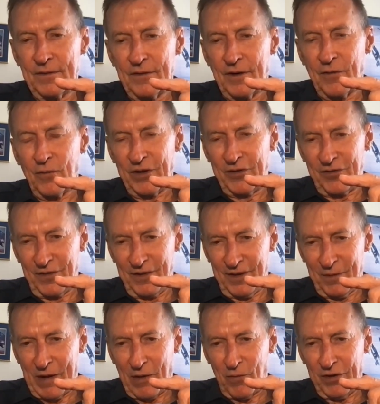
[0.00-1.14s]
on
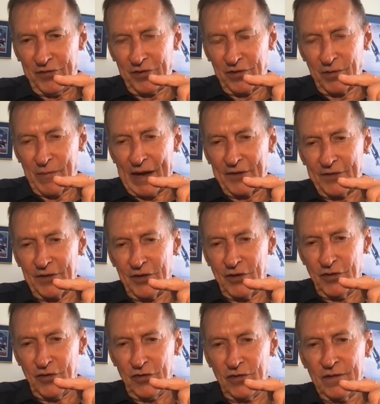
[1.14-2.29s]
about what you're about to
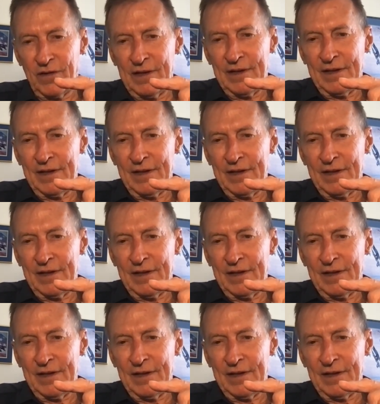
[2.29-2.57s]
do.